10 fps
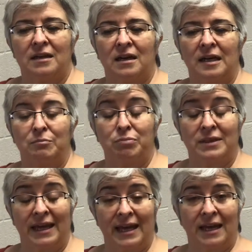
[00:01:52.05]
I
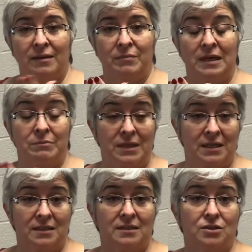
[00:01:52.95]
plan my meals